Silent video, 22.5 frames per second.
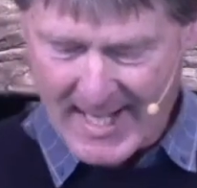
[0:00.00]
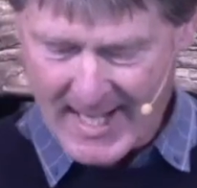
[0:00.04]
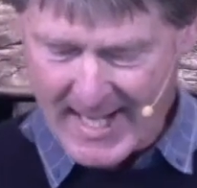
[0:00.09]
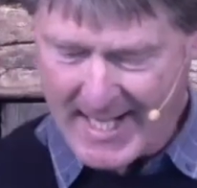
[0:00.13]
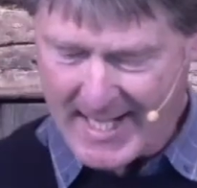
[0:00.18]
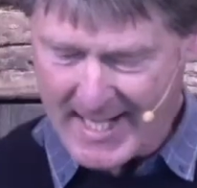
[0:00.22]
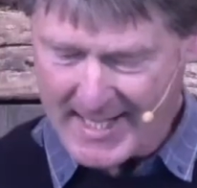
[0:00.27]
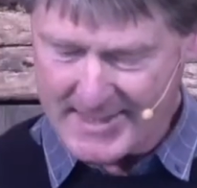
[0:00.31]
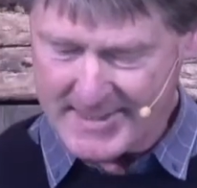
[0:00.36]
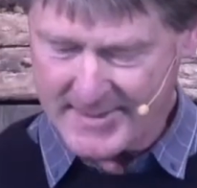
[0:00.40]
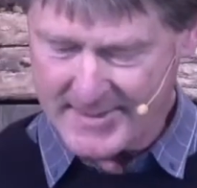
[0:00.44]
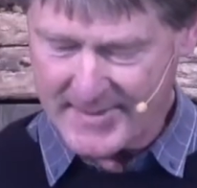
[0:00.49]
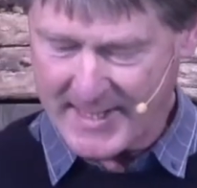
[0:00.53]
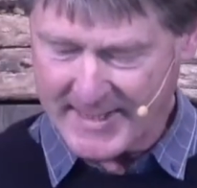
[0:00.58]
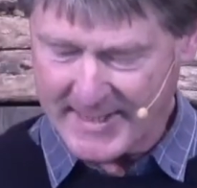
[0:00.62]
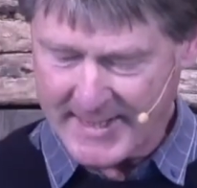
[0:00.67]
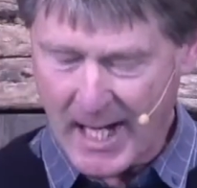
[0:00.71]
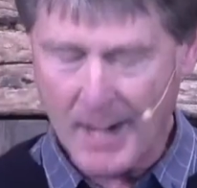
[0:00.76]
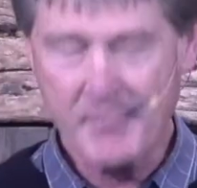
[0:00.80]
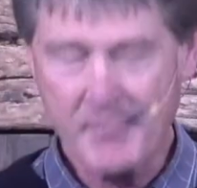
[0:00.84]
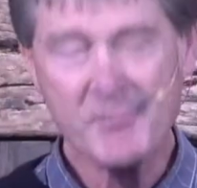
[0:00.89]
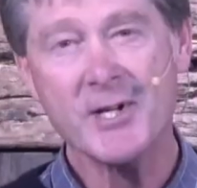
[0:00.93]
And
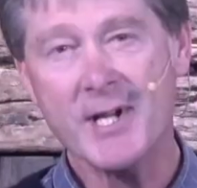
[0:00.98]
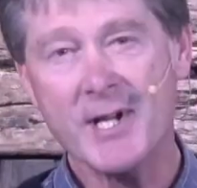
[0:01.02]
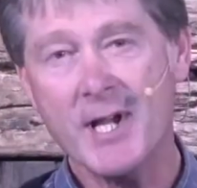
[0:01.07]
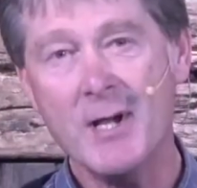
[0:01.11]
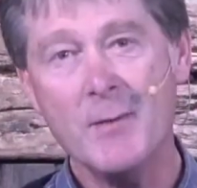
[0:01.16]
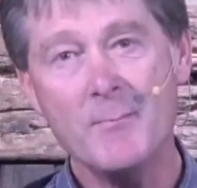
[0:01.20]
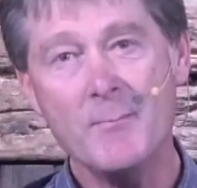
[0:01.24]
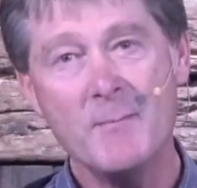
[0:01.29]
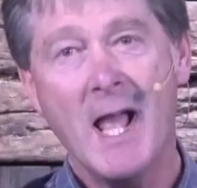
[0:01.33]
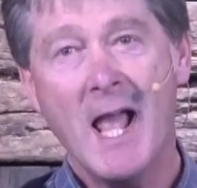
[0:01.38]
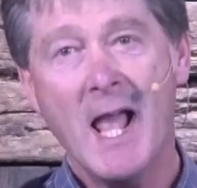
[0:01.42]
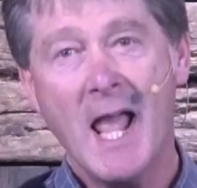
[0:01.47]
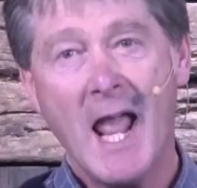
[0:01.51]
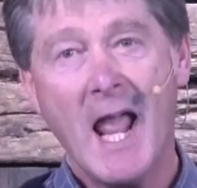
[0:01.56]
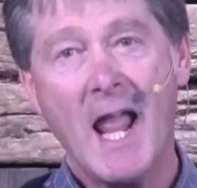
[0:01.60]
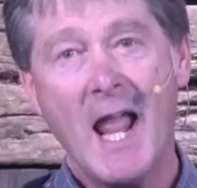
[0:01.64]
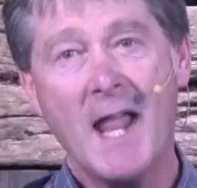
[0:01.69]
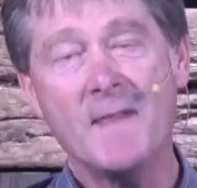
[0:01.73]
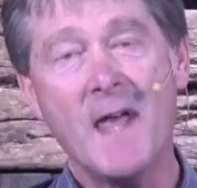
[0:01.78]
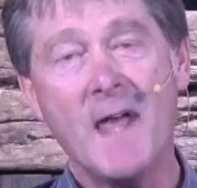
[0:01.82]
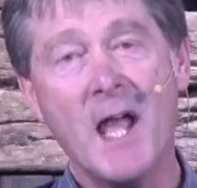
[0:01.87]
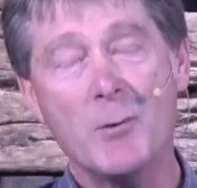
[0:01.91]
they captured him,
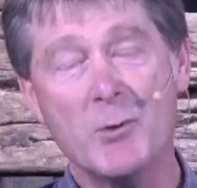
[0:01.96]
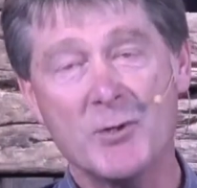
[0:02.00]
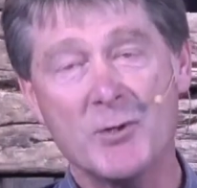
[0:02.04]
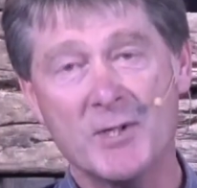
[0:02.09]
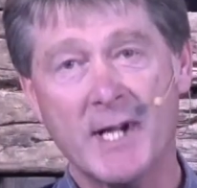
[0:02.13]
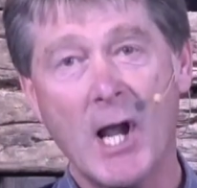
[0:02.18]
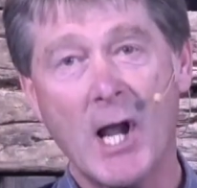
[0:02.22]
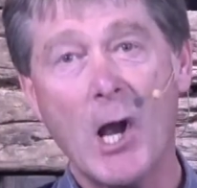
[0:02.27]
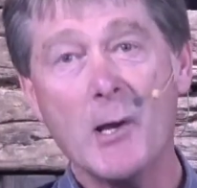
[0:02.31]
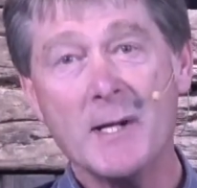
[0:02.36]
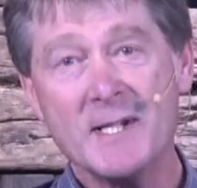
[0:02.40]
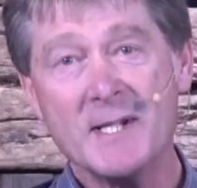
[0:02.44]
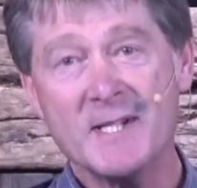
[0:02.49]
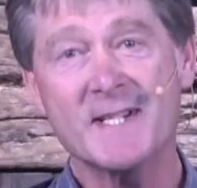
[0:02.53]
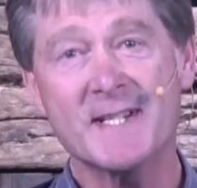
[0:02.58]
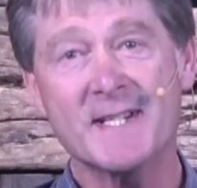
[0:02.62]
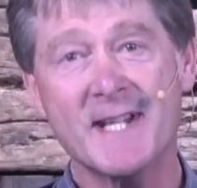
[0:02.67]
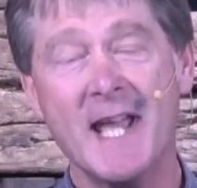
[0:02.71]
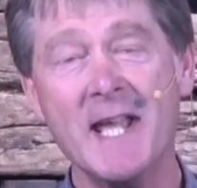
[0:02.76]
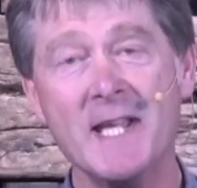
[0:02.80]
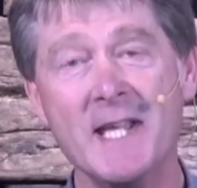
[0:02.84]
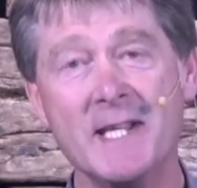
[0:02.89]
and they were going
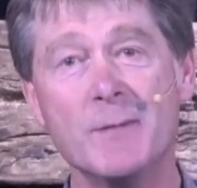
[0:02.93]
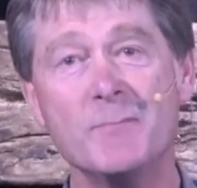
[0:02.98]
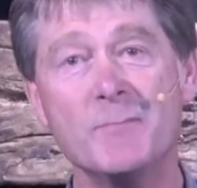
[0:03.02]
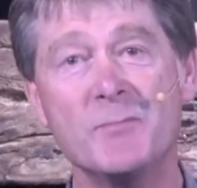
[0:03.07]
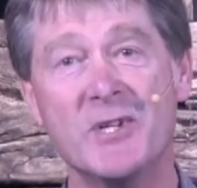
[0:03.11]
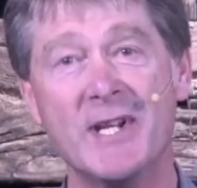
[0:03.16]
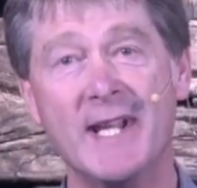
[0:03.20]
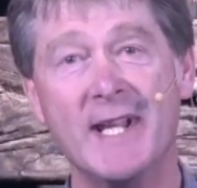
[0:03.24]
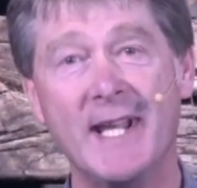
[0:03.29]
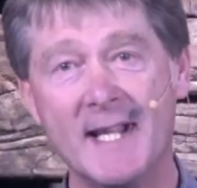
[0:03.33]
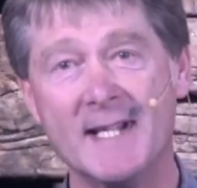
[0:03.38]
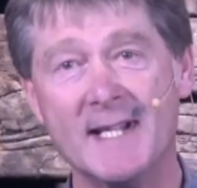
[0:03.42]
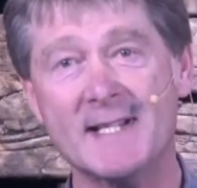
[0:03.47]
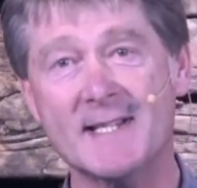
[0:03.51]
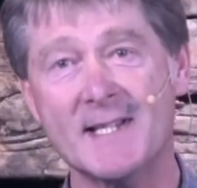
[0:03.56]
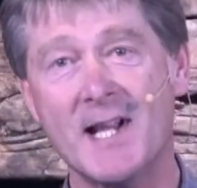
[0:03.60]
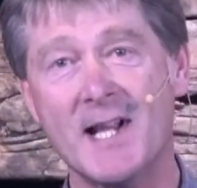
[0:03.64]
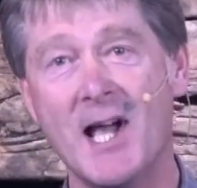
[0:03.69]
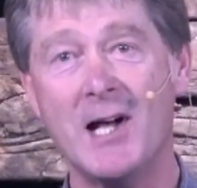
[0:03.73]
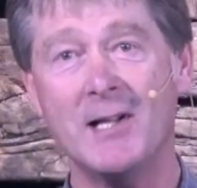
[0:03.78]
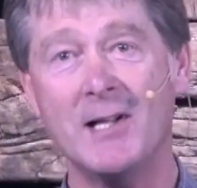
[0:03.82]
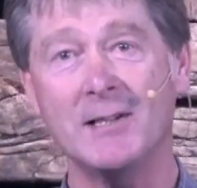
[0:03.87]
to take him to
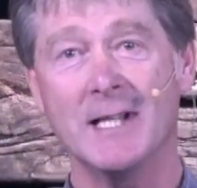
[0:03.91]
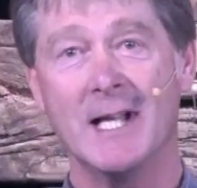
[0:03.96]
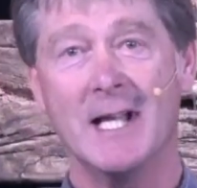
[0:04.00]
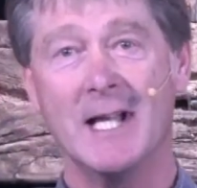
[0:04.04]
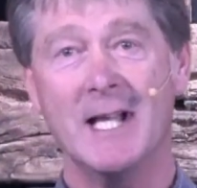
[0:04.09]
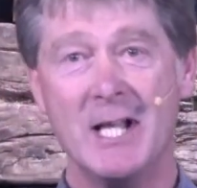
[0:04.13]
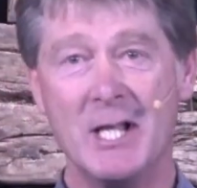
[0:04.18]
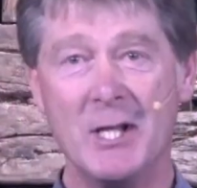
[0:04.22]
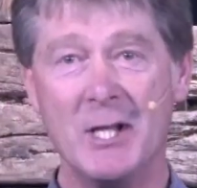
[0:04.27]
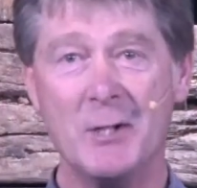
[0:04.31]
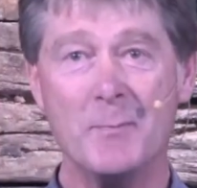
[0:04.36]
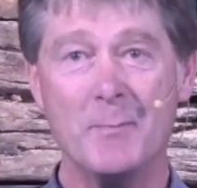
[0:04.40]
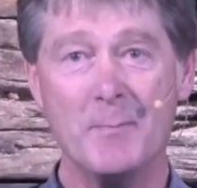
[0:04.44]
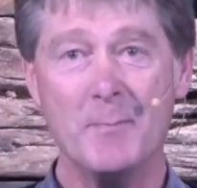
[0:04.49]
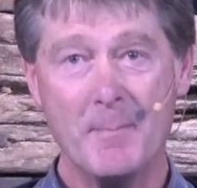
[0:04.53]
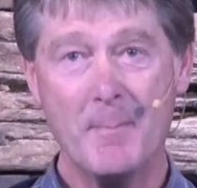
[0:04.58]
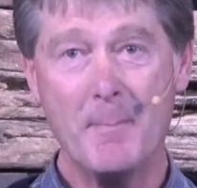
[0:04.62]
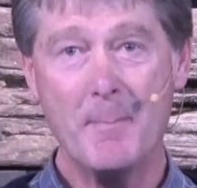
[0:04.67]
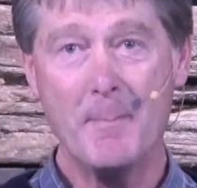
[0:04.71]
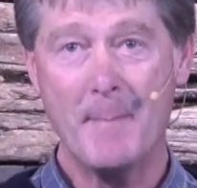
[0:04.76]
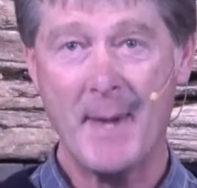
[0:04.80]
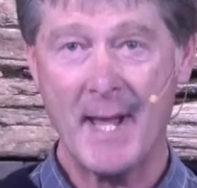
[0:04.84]
exile
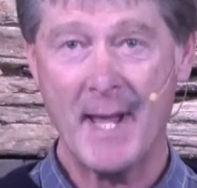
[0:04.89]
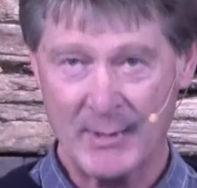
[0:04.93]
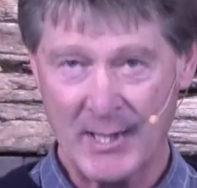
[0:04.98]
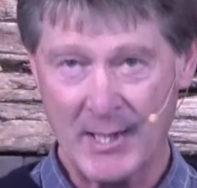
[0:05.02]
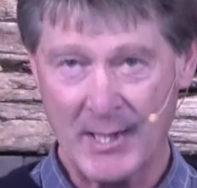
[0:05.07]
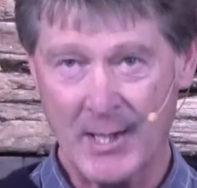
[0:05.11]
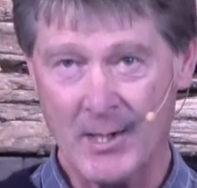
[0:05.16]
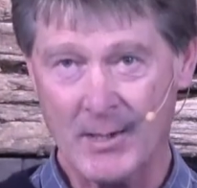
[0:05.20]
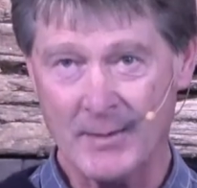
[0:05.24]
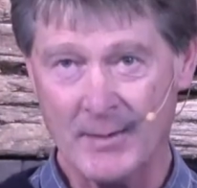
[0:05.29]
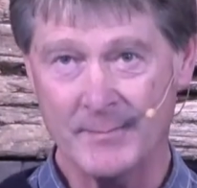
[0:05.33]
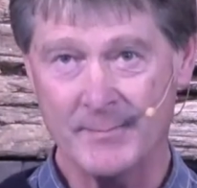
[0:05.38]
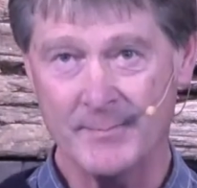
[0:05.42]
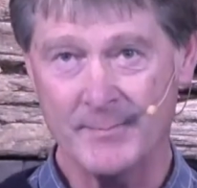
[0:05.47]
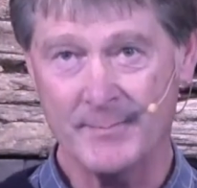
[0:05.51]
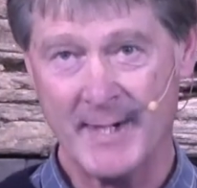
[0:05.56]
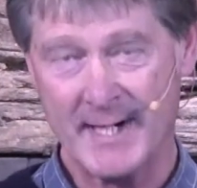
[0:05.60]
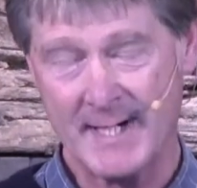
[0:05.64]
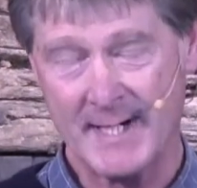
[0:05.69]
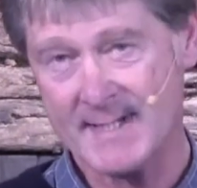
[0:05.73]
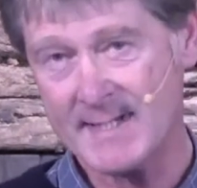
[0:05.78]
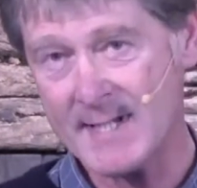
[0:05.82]
in
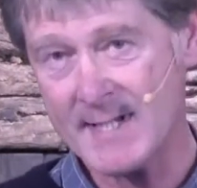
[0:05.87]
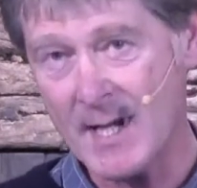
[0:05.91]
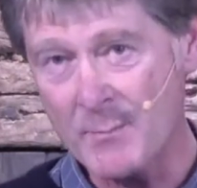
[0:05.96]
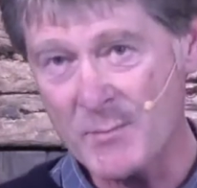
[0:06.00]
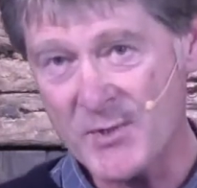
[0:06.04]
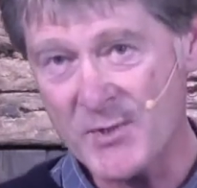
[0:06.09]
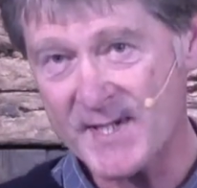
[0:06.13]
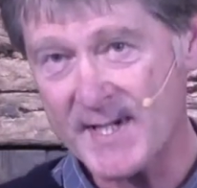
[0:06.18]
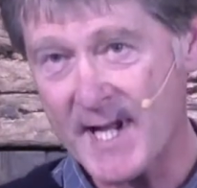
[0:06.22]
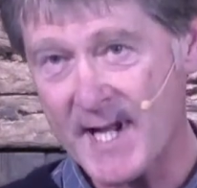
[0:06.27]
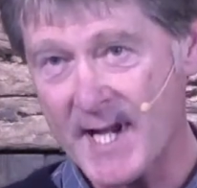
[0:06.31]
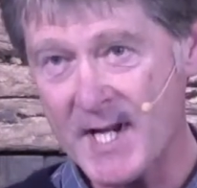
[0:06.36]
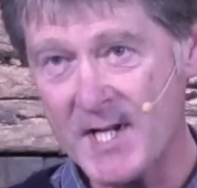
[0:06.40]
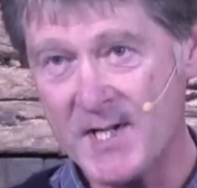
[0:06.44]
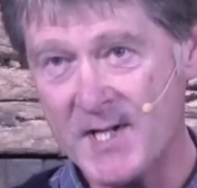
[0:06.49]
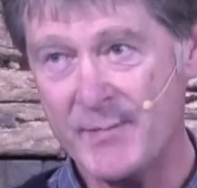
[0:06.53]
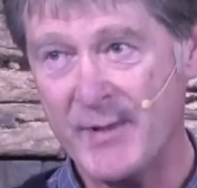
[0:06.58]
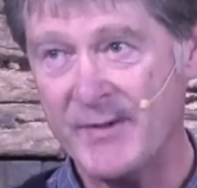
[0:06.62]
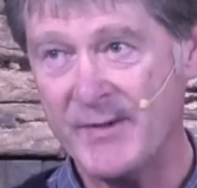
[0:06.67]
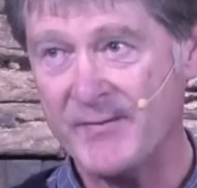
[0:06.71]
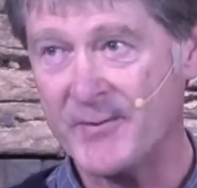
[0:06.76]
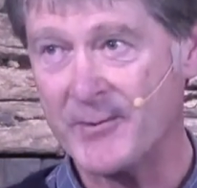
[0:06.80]
Babylon. But at some
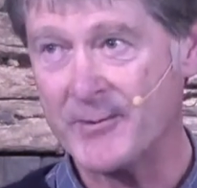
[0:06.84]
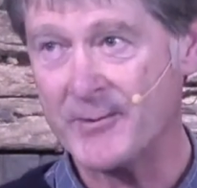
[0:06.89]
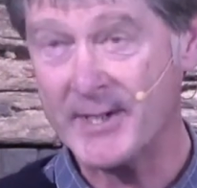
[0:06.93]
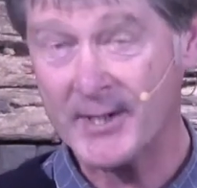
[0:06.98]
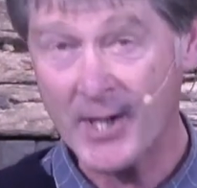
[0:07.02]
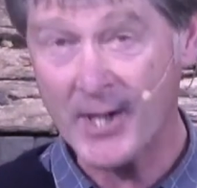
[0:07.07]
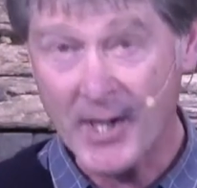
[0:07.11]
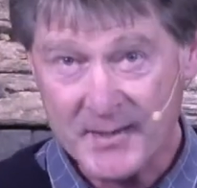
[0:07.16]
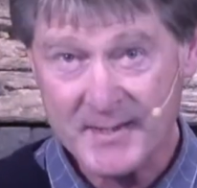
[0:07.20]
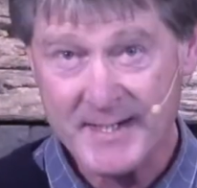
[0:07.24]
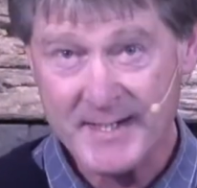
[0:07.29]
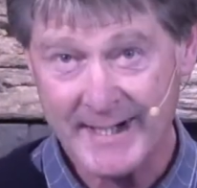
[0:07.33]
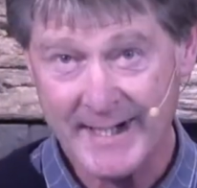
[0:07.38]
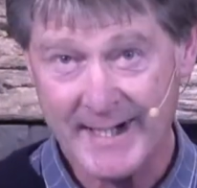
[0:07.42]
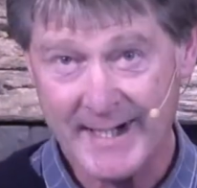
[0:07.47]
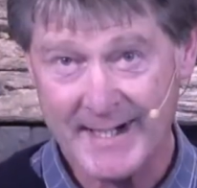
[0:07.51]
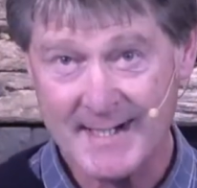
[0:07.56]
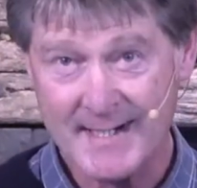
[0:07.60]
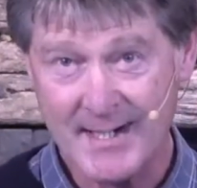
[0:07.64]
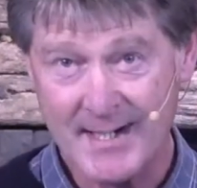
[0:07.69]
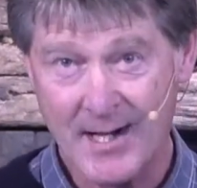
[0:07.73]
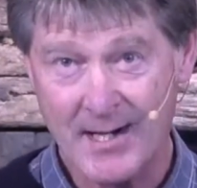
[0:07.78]
stage before he got
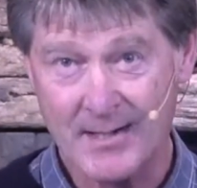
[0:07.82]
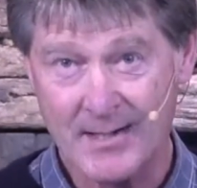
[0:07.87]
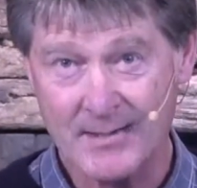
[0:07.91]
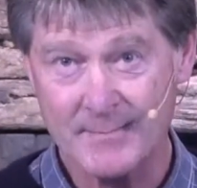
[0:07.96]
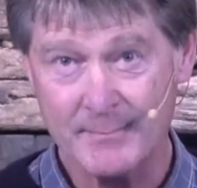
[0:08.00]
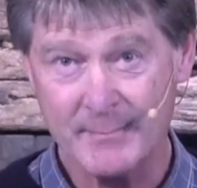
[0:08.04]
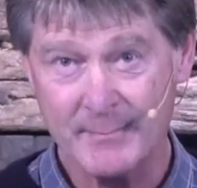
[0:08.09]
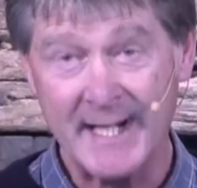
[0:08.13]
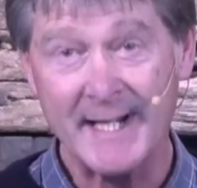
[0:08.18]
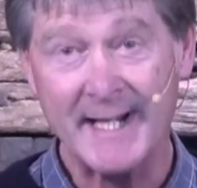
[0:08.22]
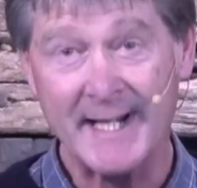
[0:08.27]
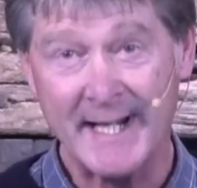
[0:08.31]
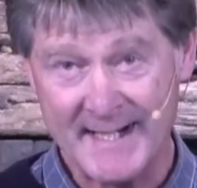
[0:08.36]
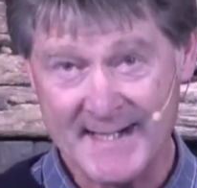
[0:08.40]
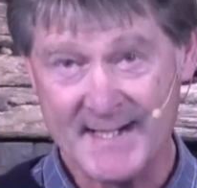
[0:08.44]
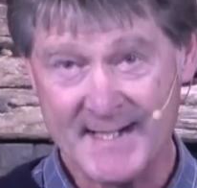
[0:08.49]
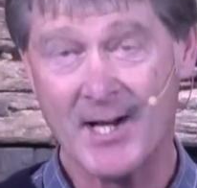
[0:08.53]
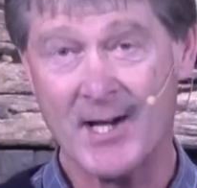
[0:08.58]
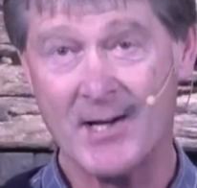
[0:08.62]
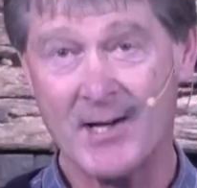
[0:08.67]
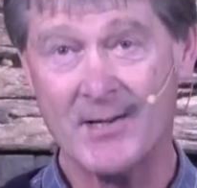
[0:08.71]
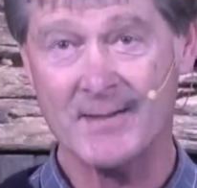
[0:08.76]
to exile, being
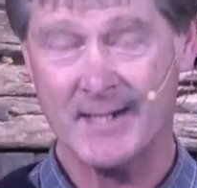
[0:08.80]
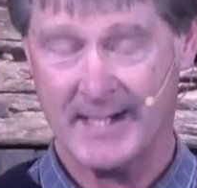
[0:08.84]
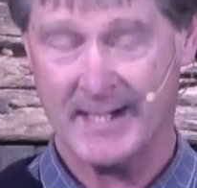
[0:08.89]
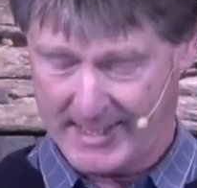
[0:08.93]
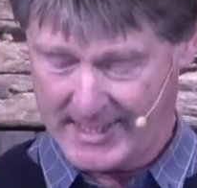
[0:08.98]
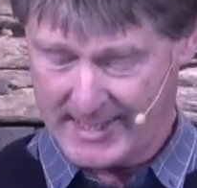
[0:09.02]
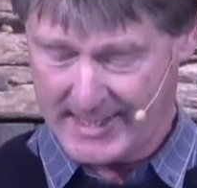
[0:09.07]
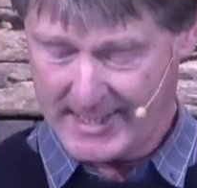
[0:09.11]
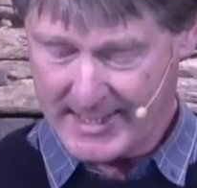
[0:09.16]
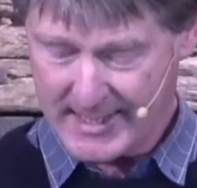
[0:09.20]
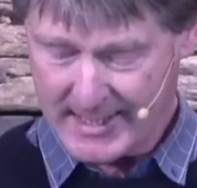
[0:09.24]
exiled,